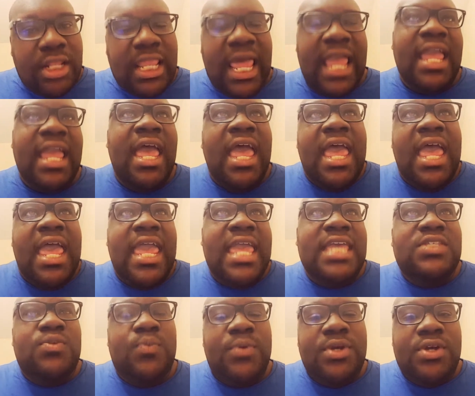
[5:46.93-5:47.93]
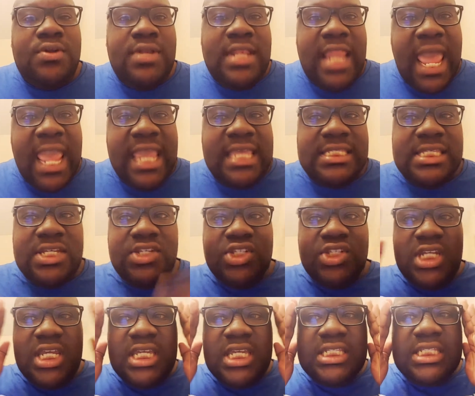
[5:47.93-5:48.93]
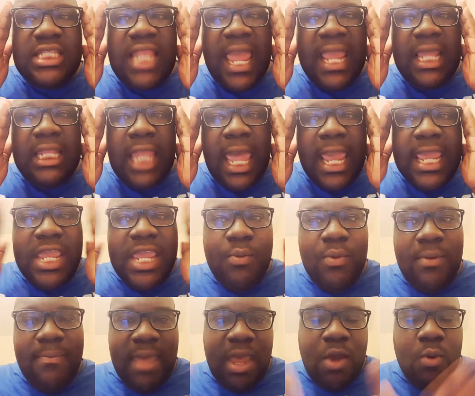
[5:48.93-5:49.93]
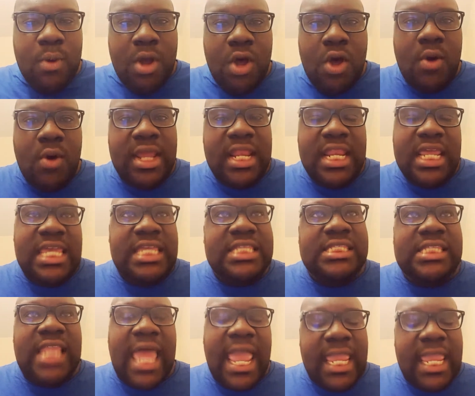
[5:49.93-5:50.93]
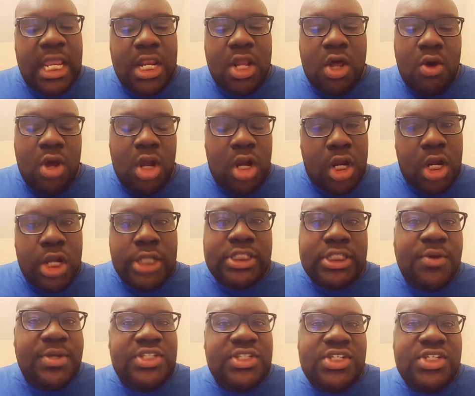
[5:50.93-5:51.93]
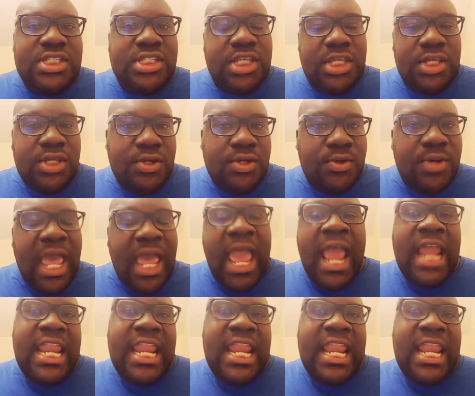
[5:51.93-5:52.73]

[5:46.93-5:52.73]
Like, it's real nice, and she's like liking Romero and he's liking on her, so it's just cute.